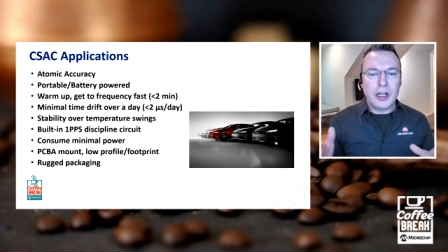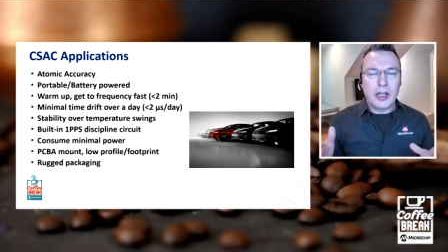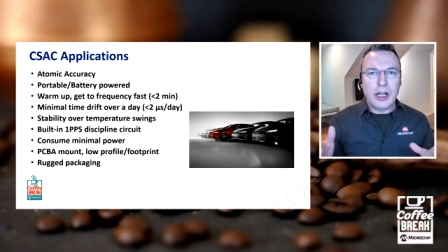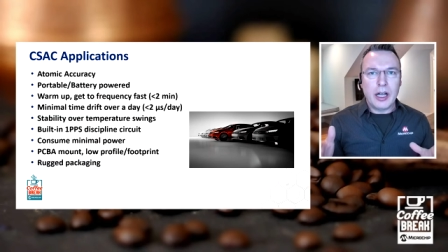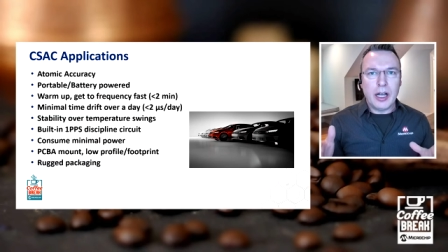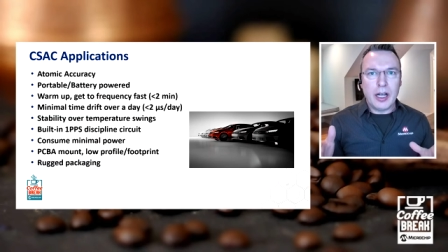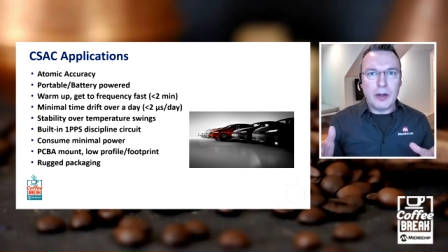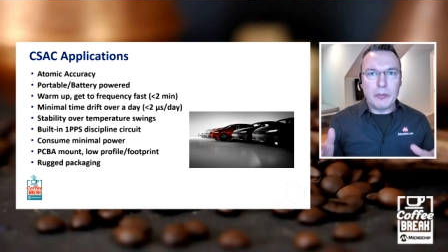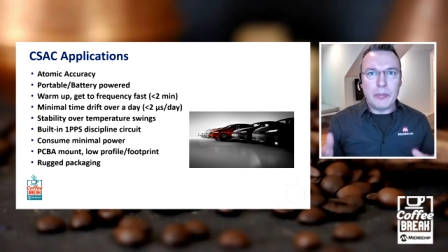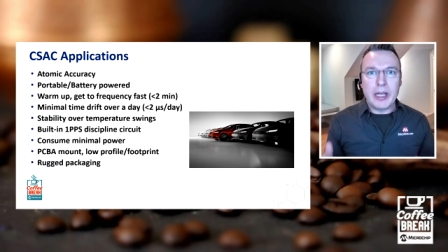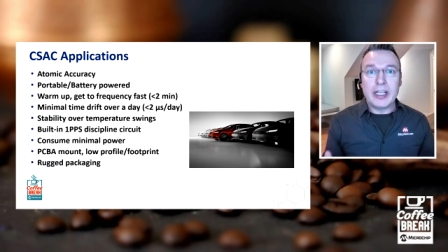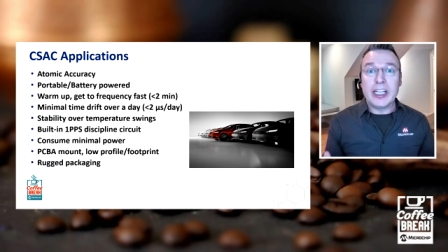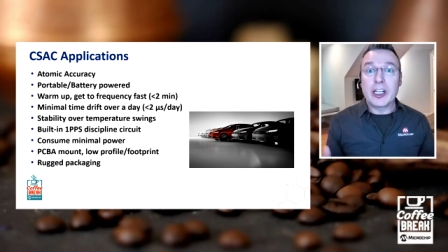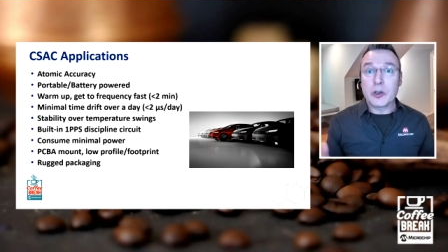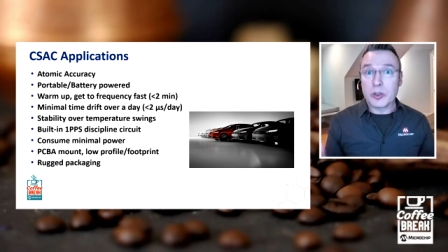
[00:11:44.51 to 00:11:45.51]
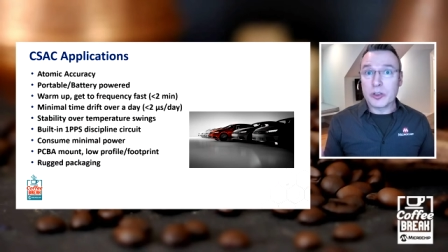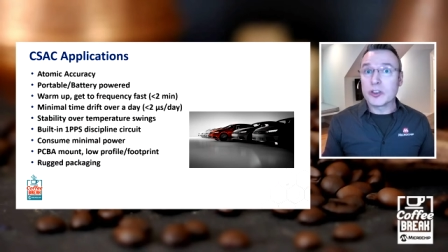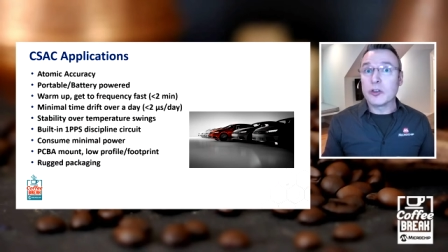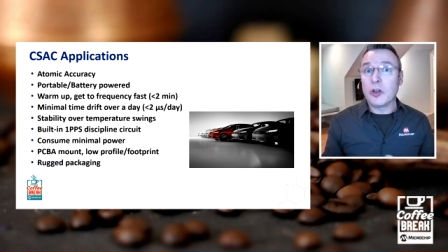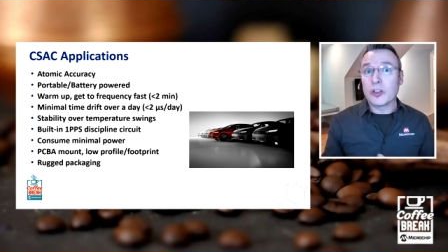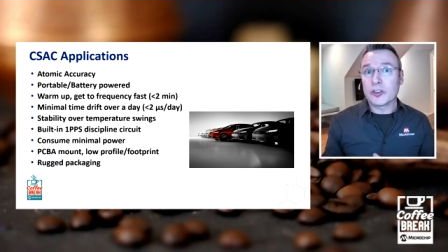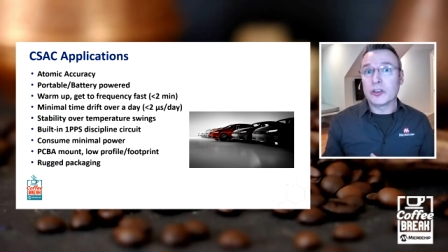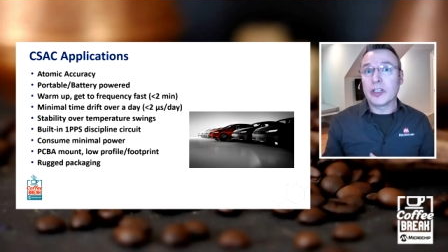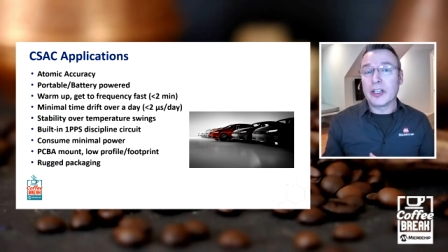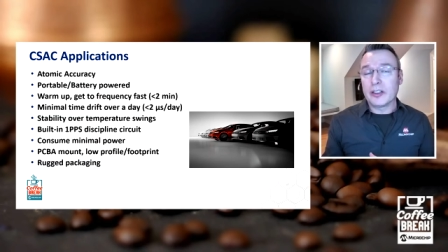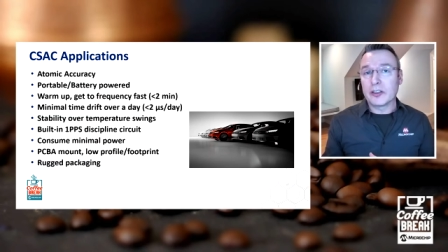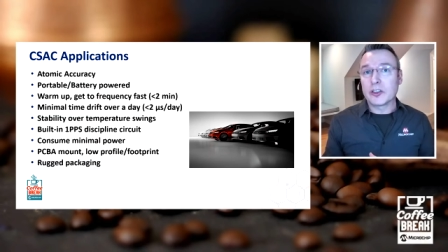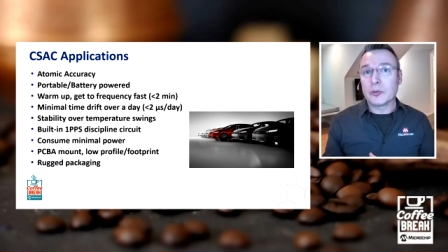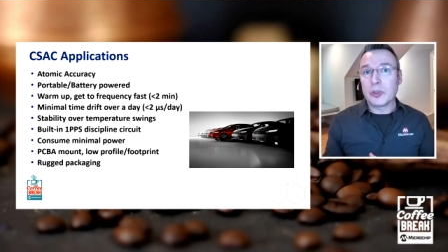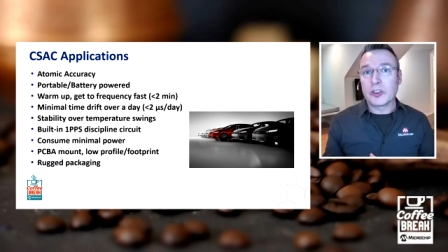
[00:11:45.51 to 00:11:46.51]
uh, many crystal oscillators,
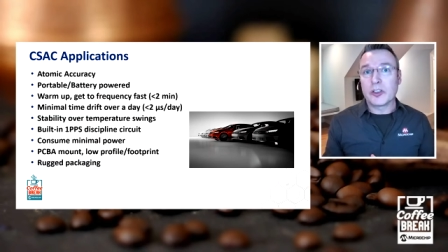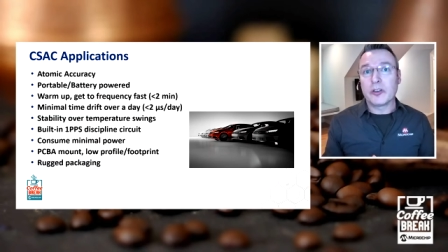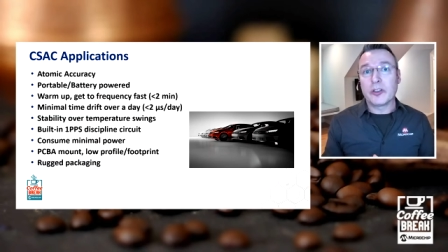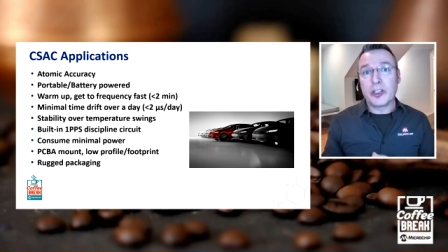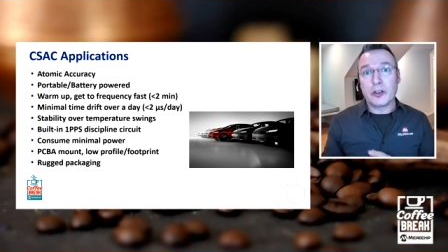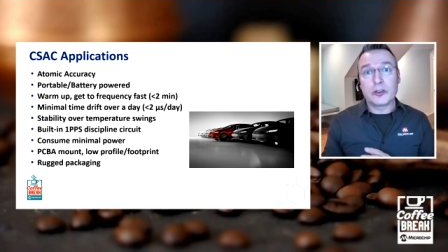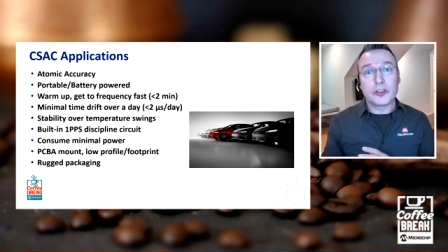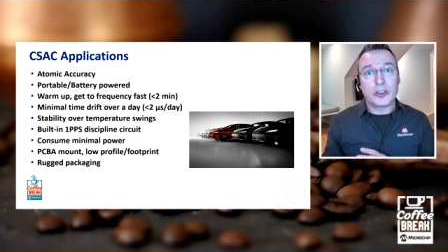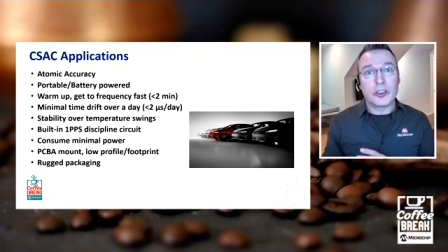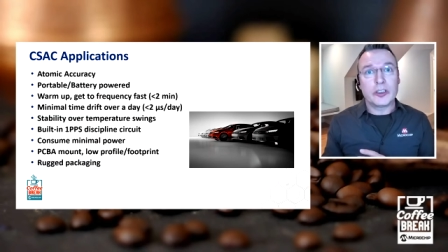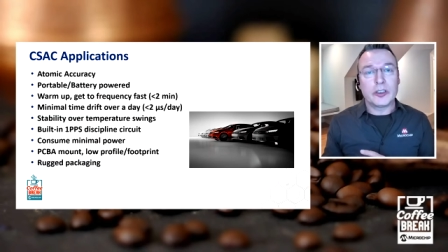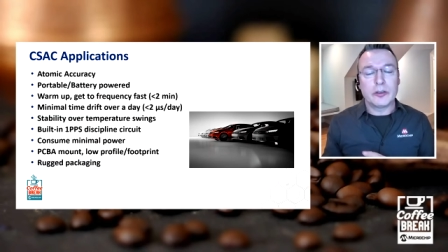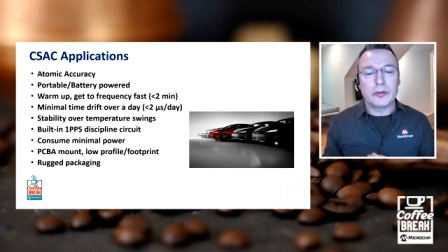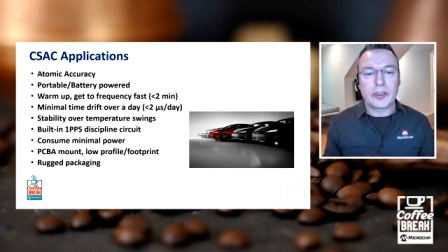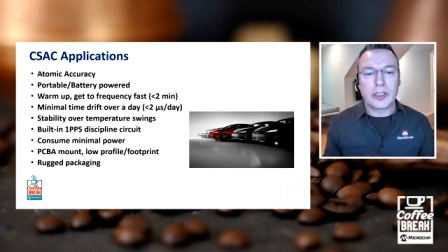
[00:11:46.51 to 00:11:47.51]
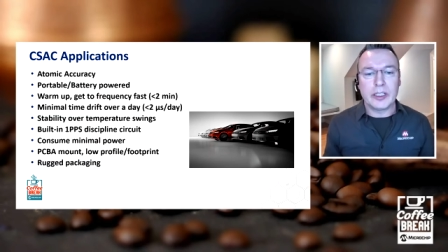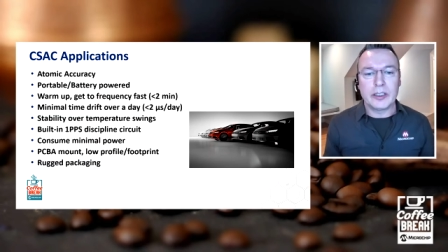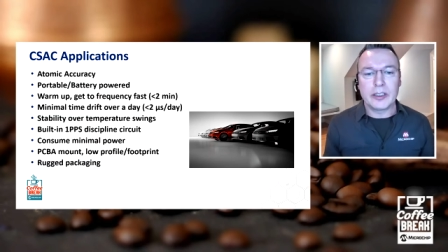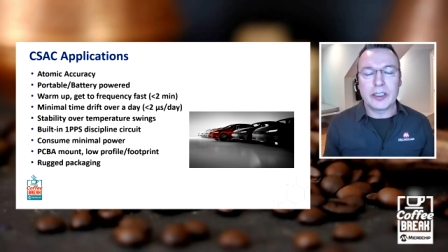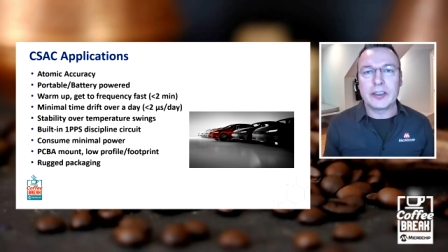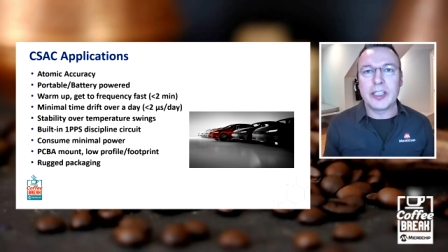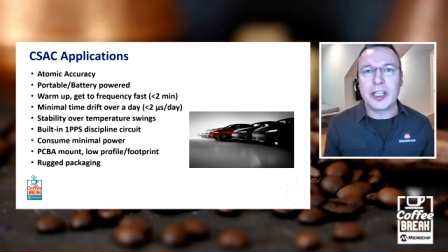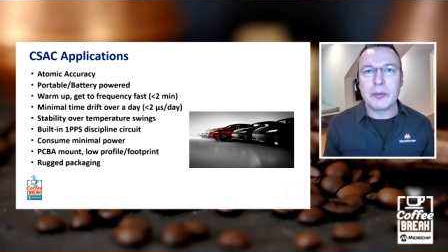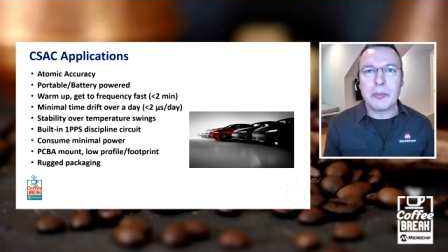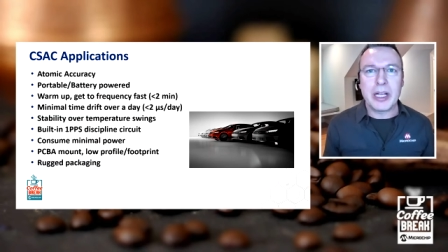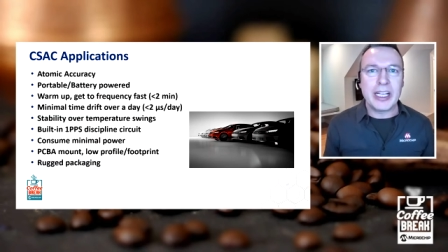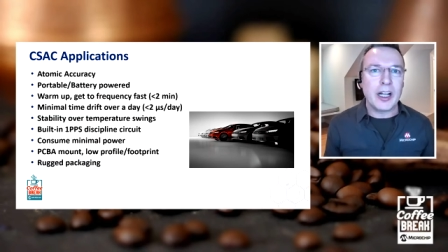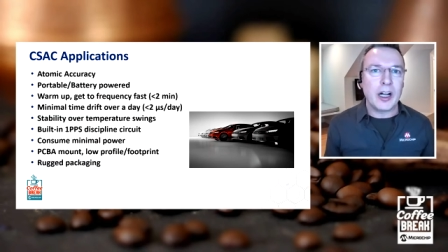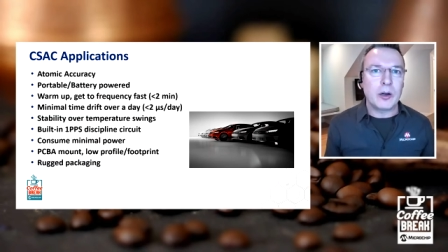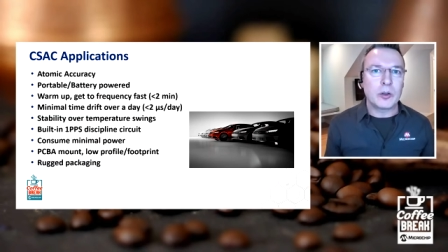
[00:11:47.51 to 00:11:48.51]
which are the alternative, can, can take
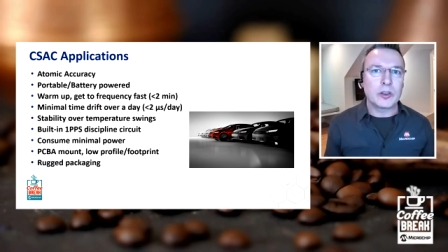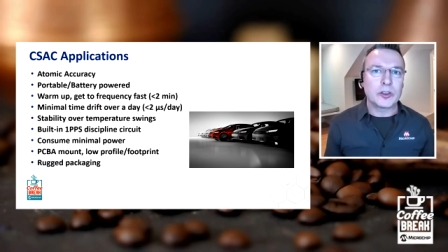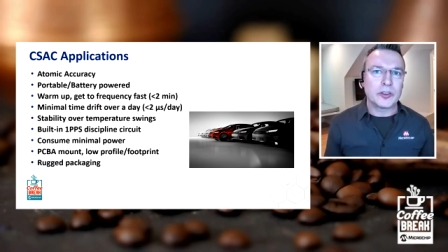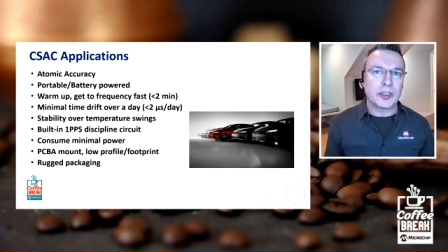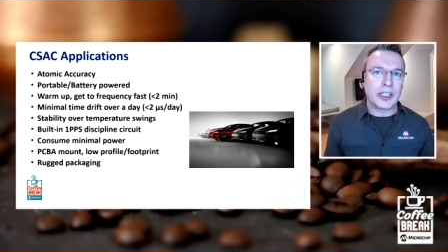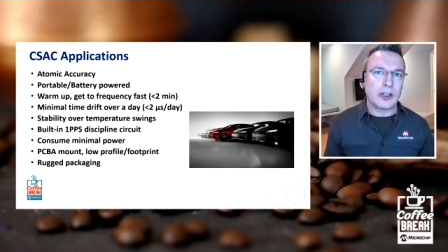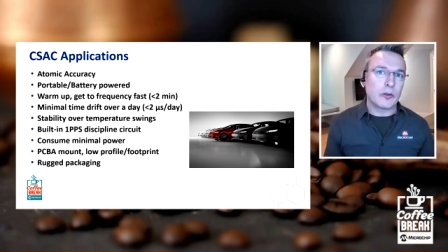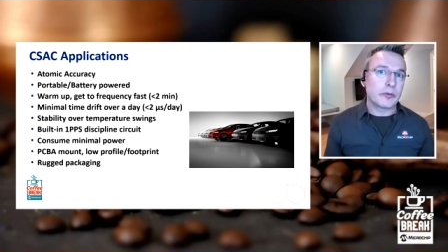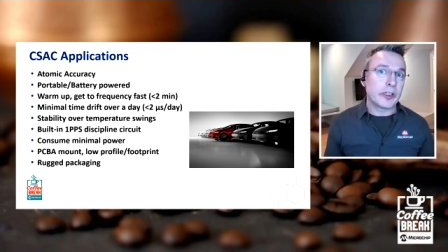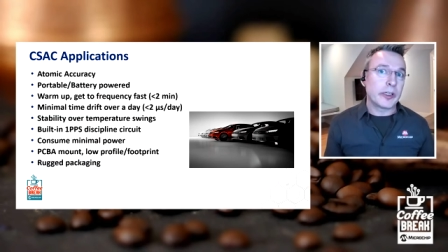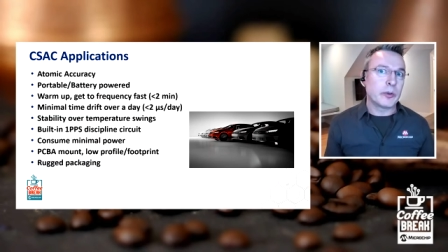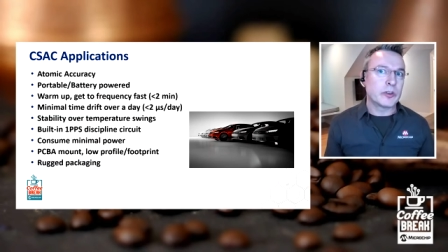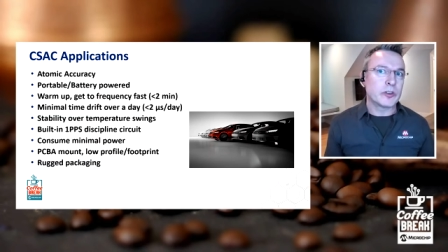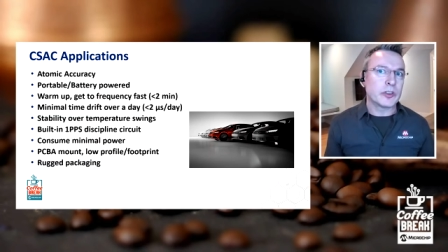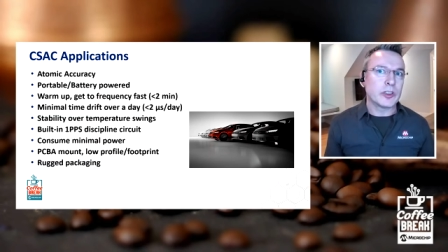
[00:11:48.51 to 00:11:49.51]
many hours to get on frequency.